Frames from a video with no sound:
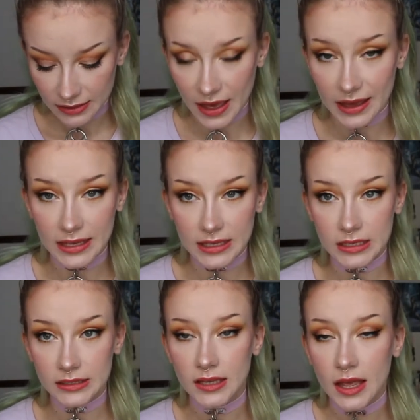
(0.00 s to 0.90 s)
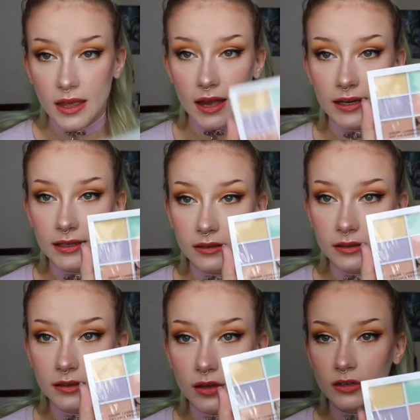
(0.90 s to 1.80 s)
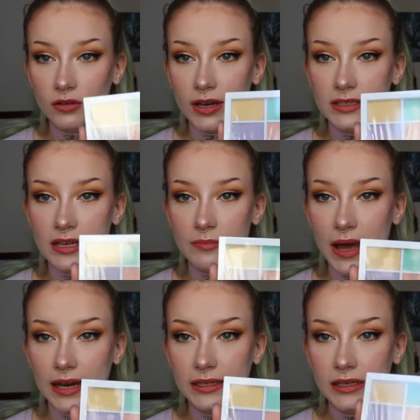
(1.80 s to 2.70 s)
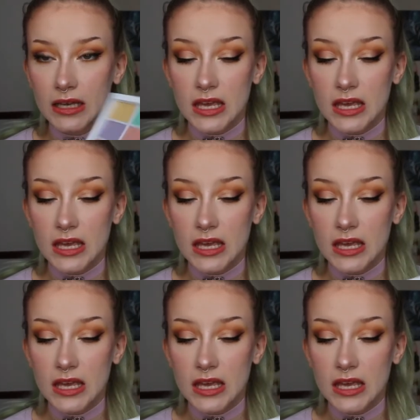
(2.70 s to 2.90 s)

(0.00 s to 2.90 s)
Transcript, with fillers: that is a little colour-correcting palette.